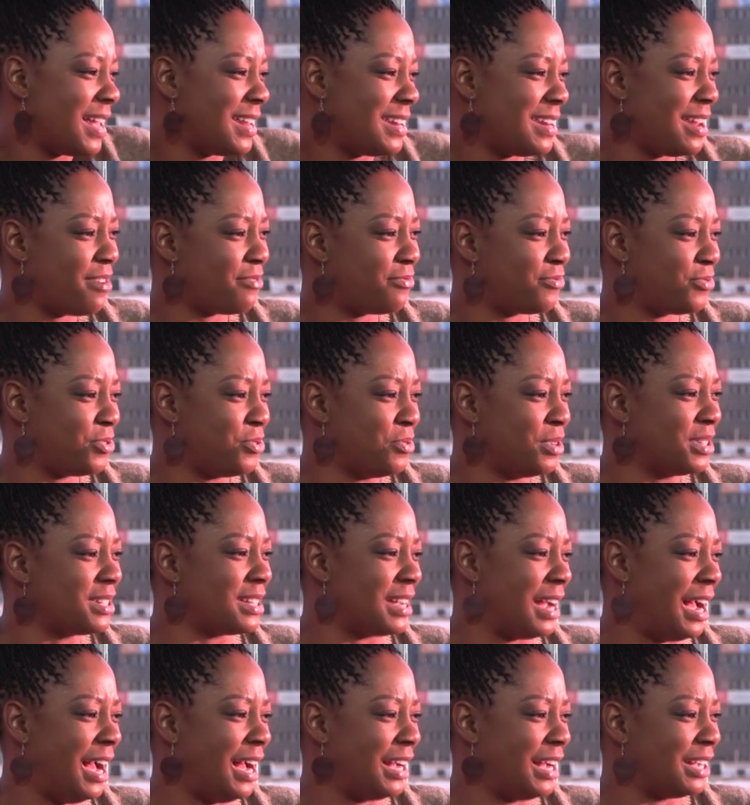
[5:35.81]
love, you want
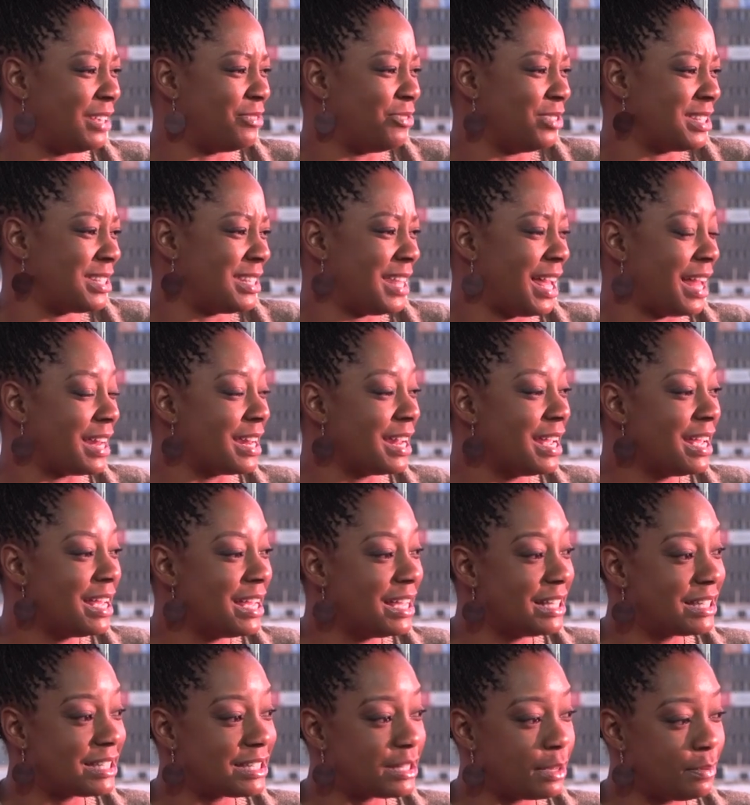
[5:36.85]
a hug, what's that?
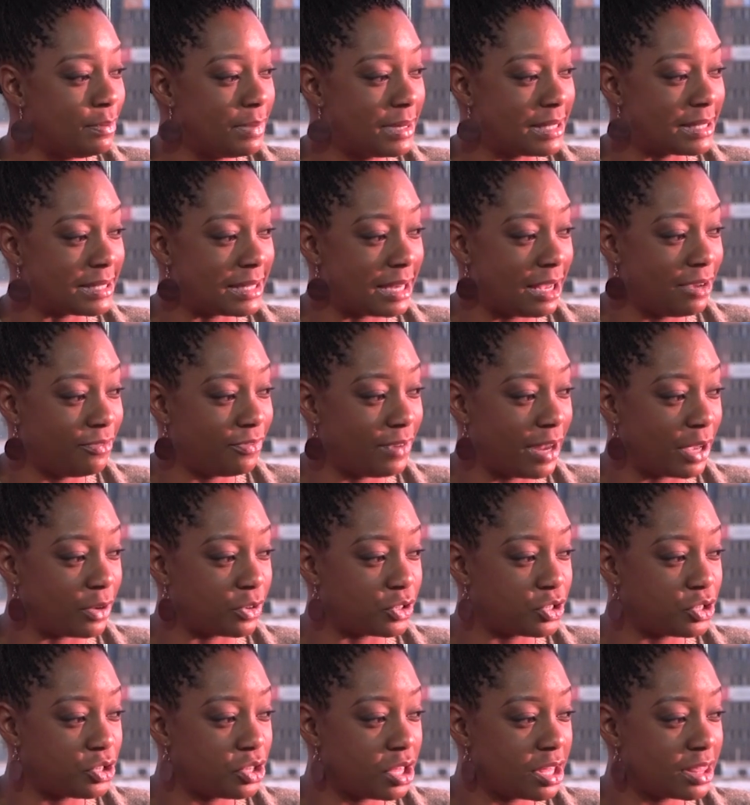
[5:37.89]
It's somebody's love
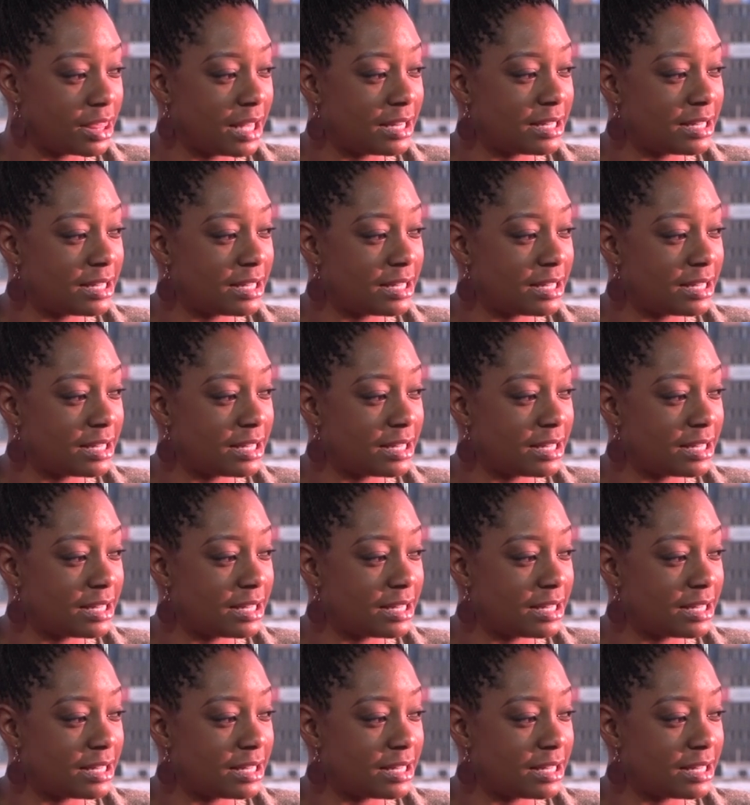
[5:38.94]
language. Do you think that's